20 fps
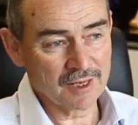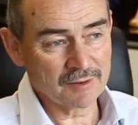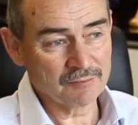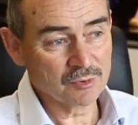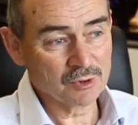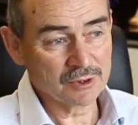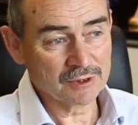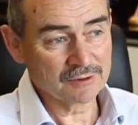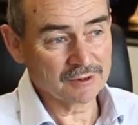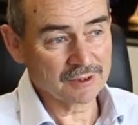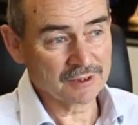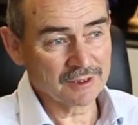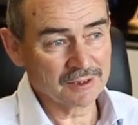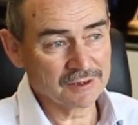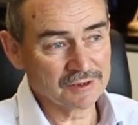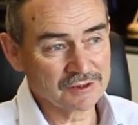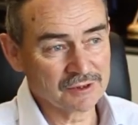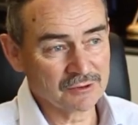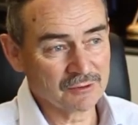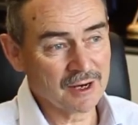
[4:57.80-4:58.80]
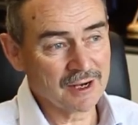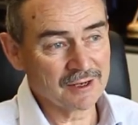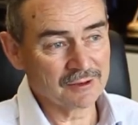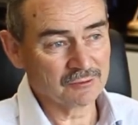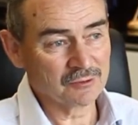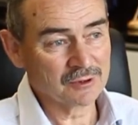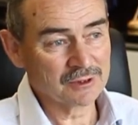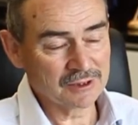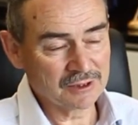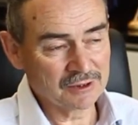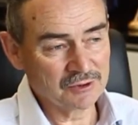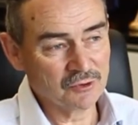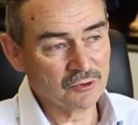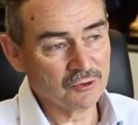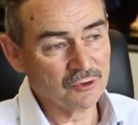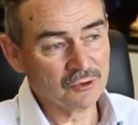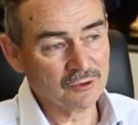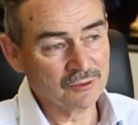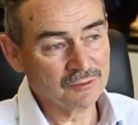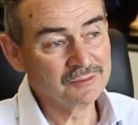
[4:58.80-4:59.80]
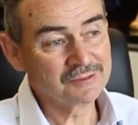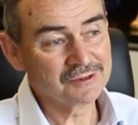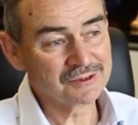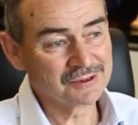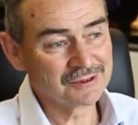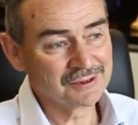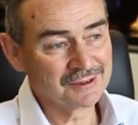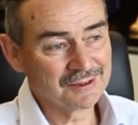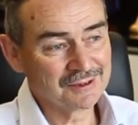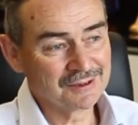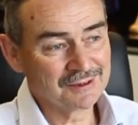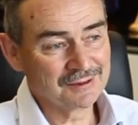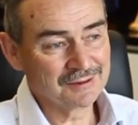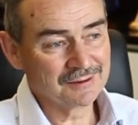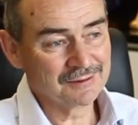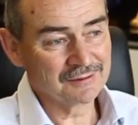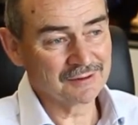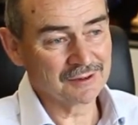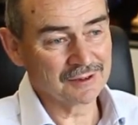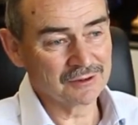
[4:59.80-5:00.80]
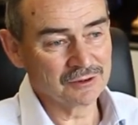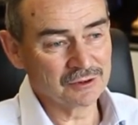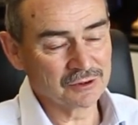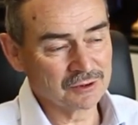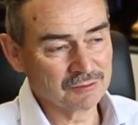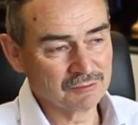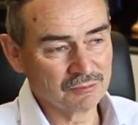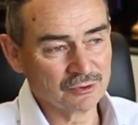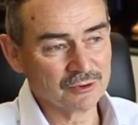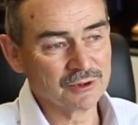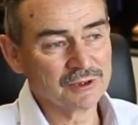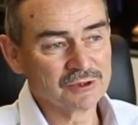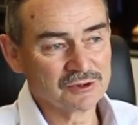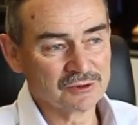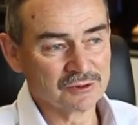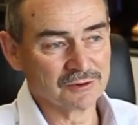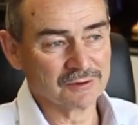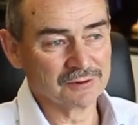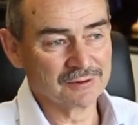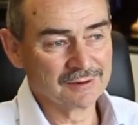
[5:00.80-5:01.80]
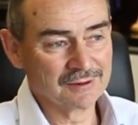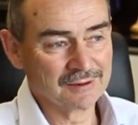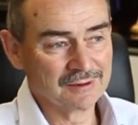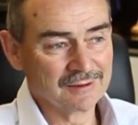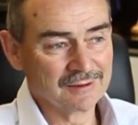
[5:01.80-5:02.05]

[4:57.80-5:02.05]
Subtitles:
that being the case, there aren't really norms that you can point to.